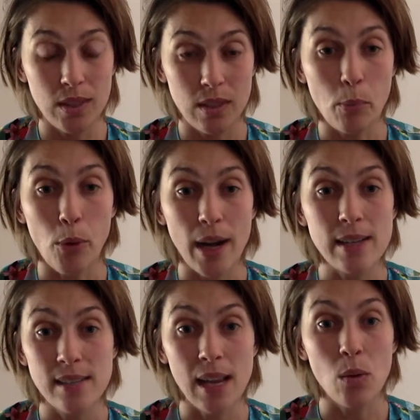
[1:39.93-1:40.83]
your
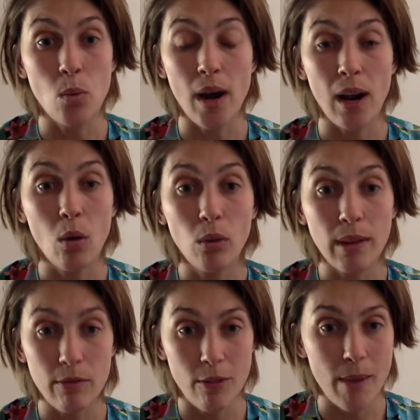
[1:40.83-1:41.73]
brain is then where all
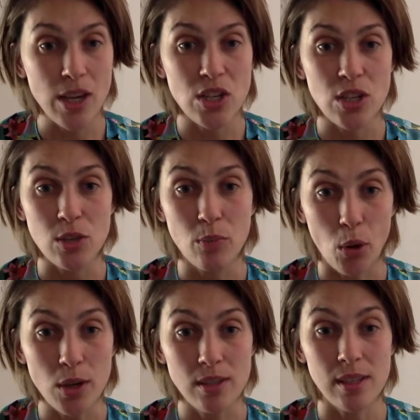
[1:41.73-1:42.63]
the information is
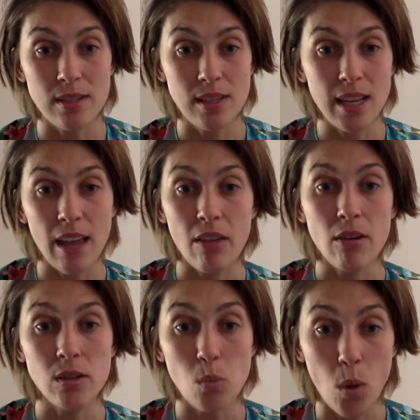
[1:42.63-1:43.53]
processed
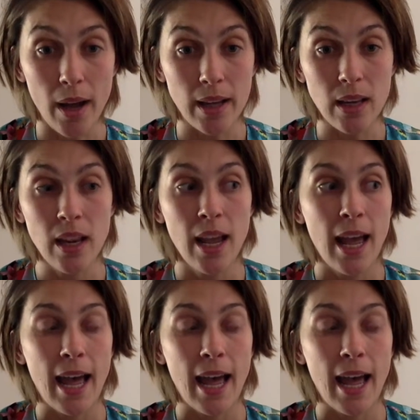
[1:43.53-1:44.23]
together as one